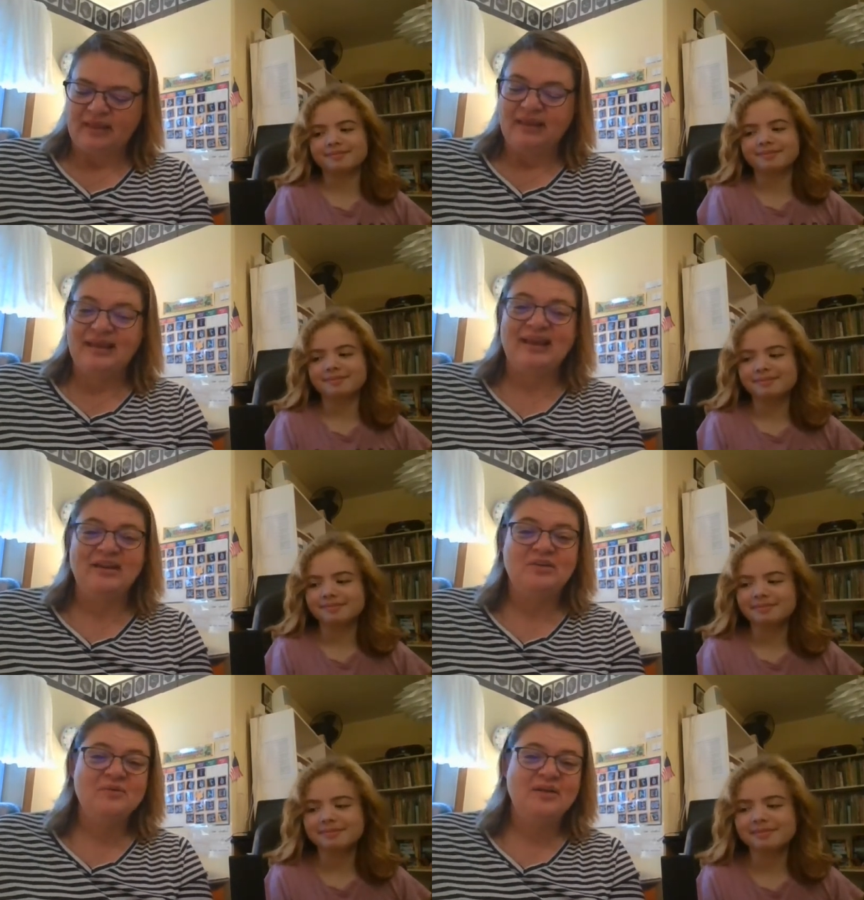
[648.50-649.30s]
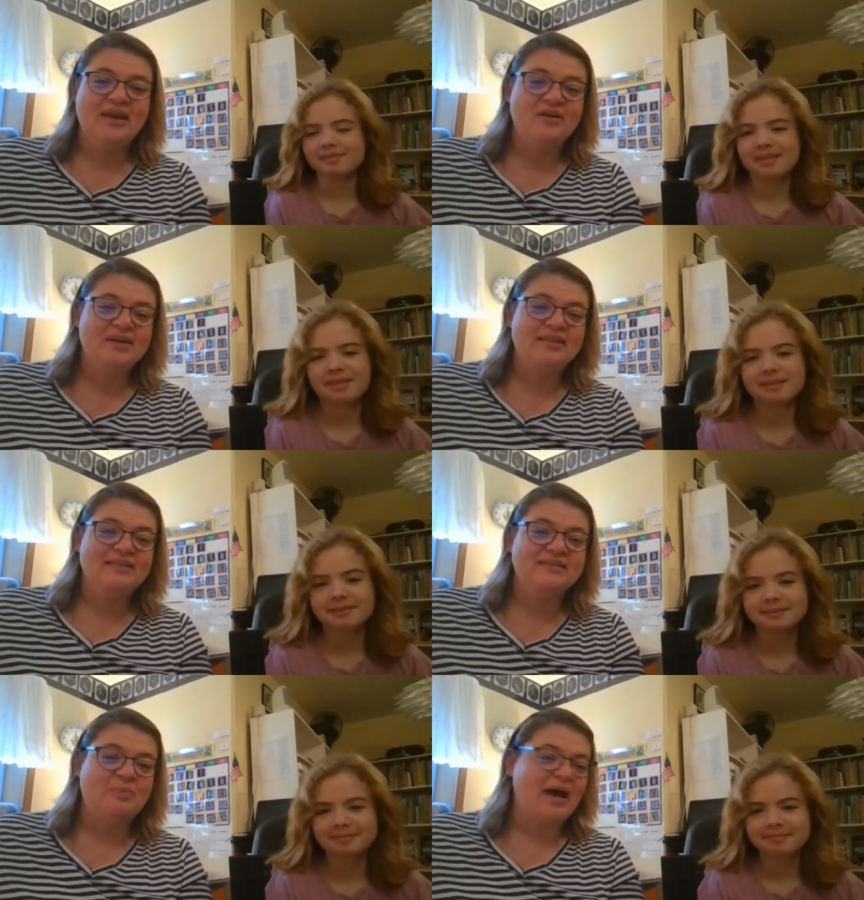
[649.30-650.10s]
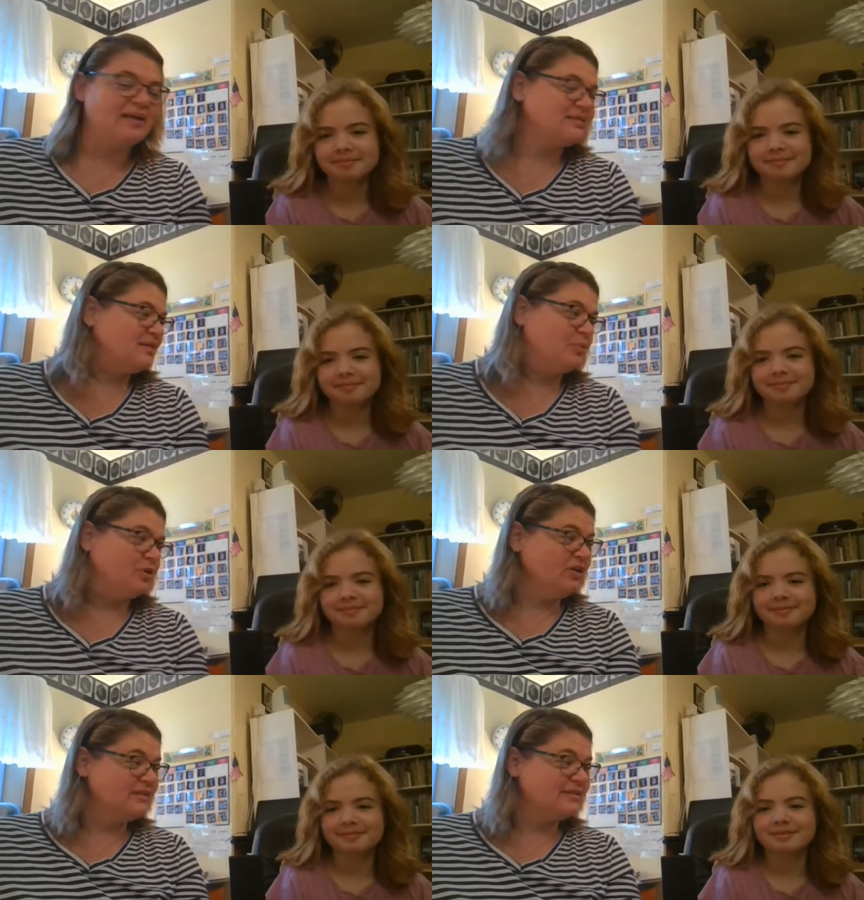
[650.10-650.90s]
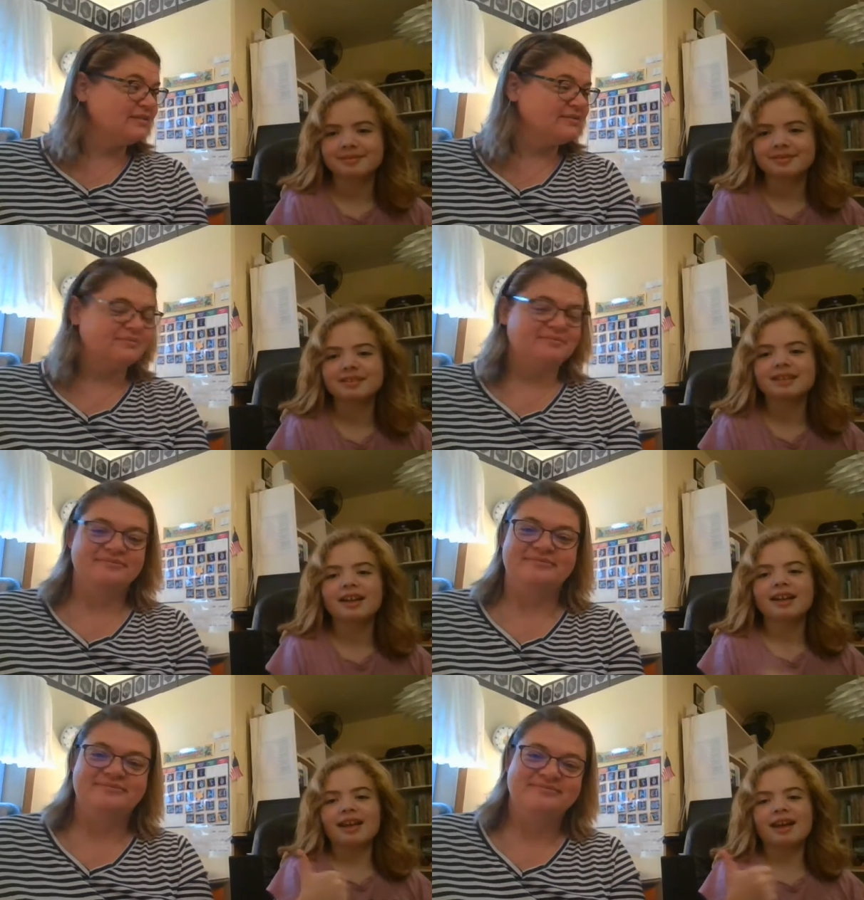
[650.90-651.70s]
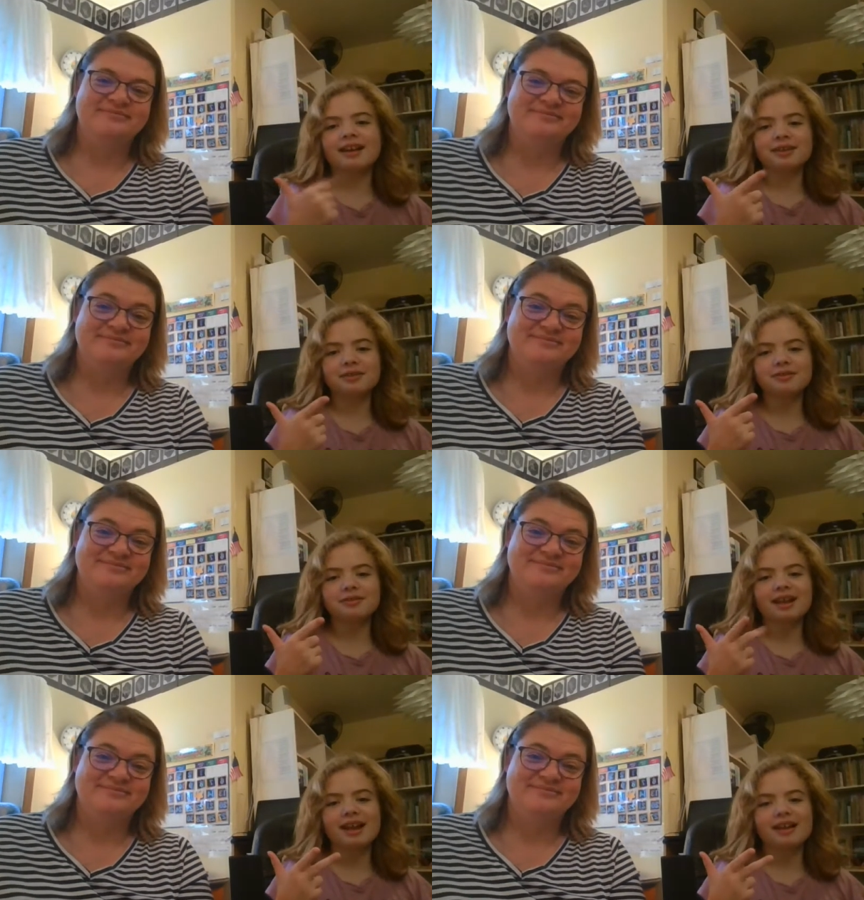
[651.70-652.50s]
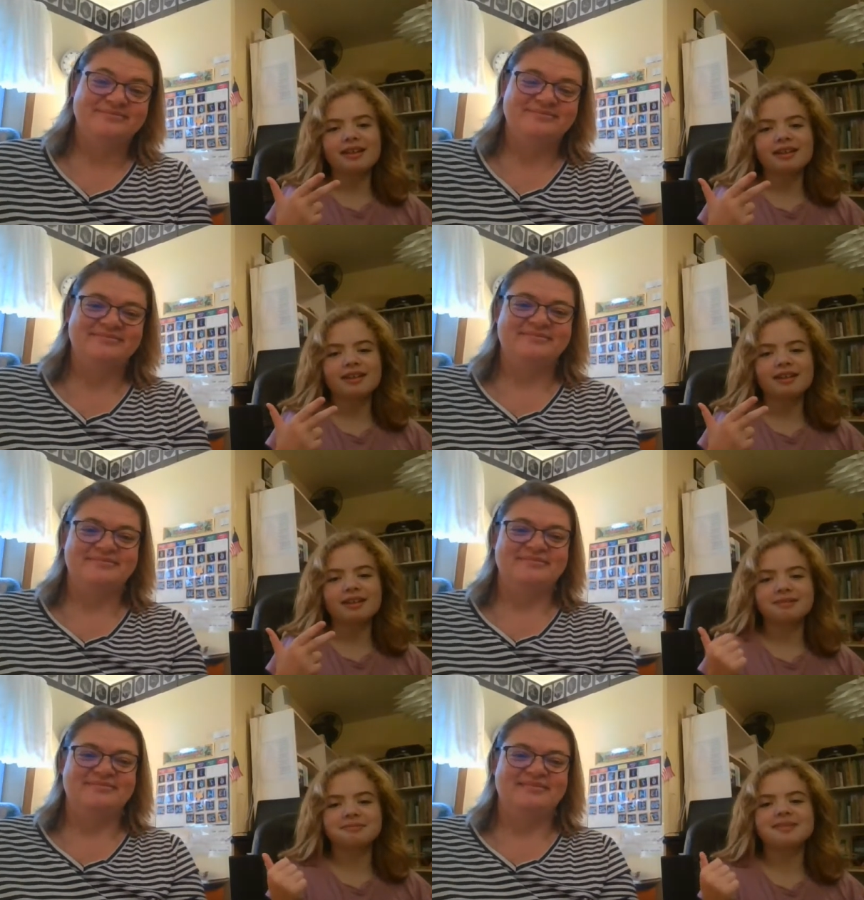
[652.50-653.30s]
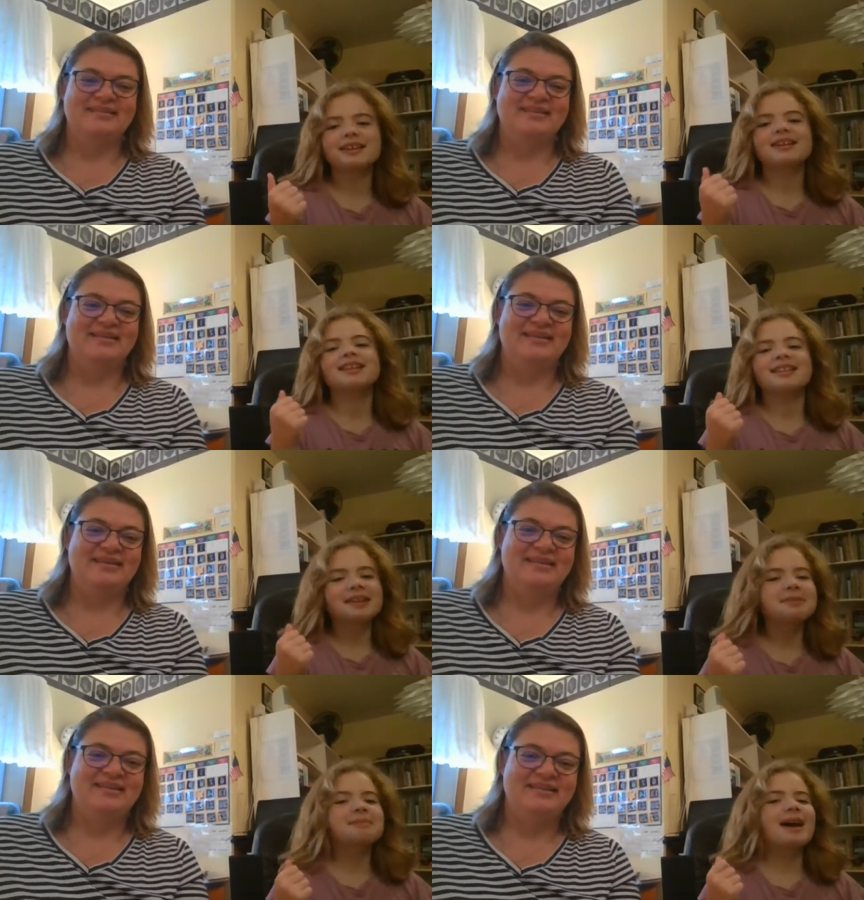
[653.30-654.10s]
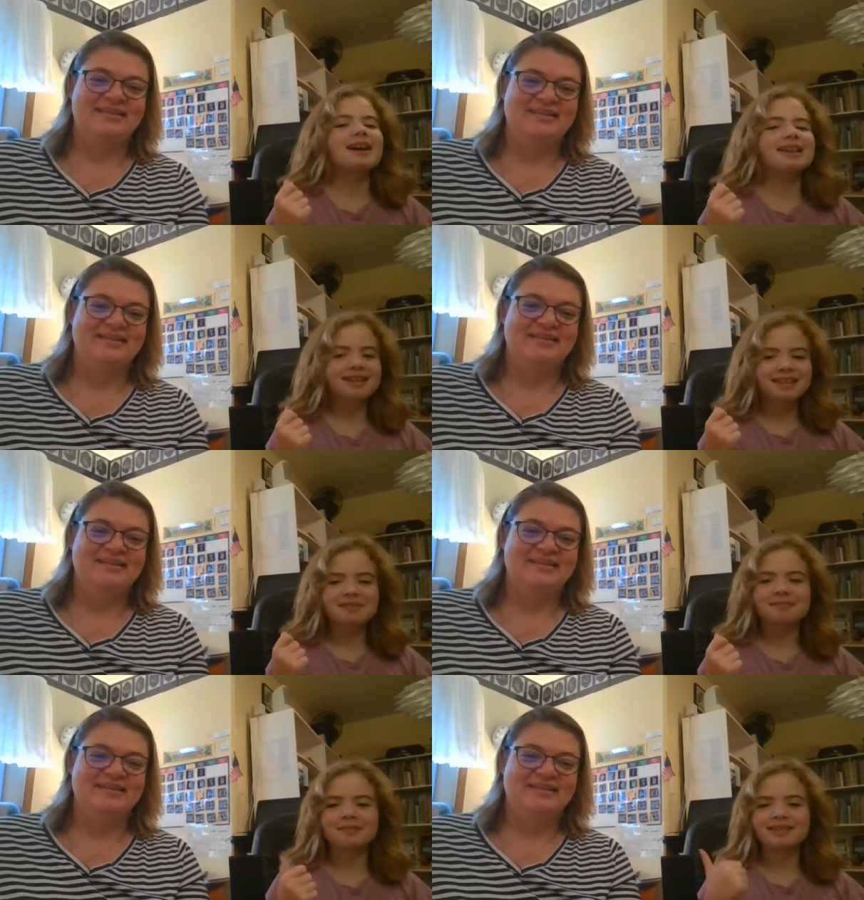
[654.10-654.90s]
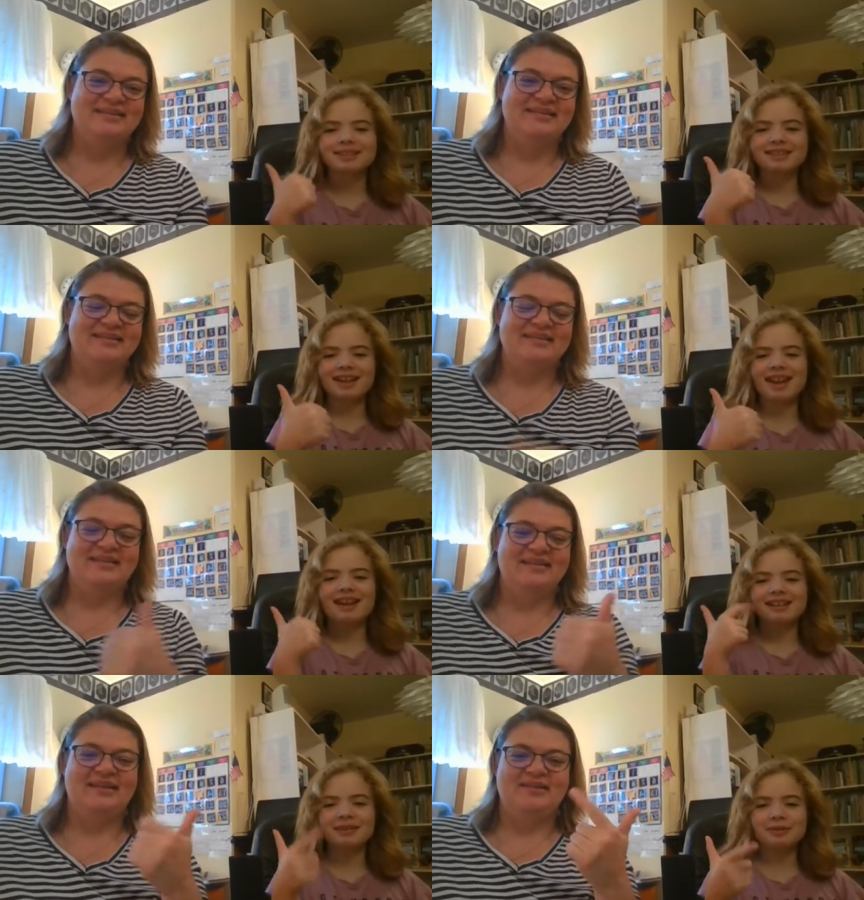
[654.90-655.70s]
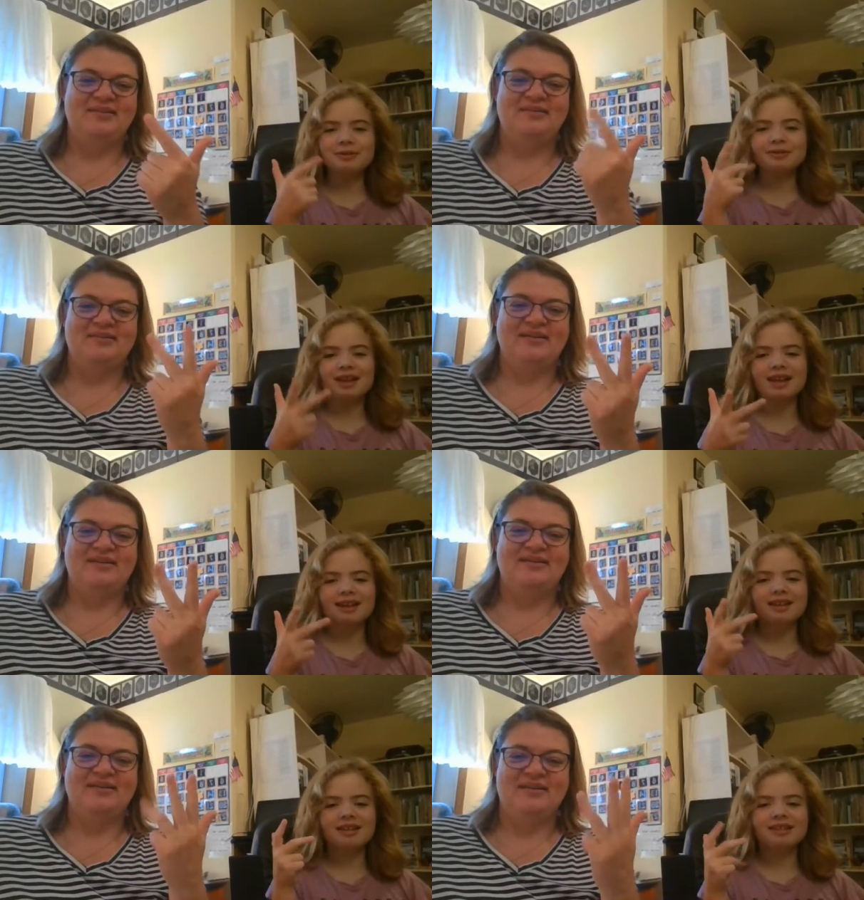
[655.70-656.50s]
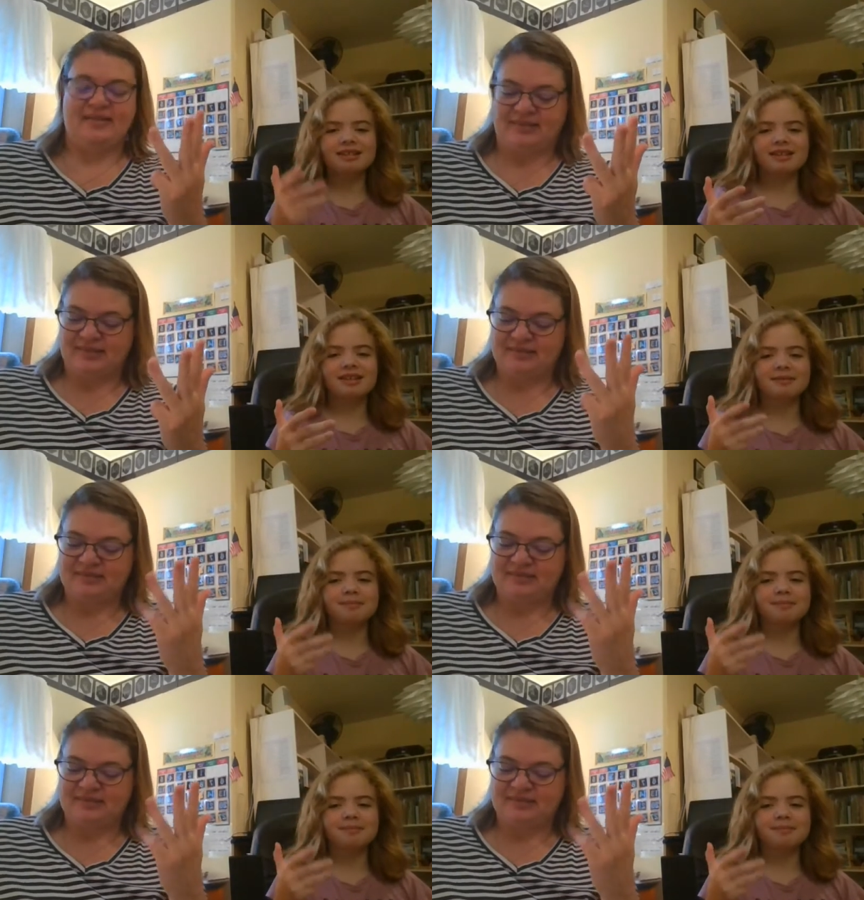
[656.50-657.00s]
Speaker 1: Can you carry this basket of books?
Speaker 2: Can you carry this basket of books? Can you carry this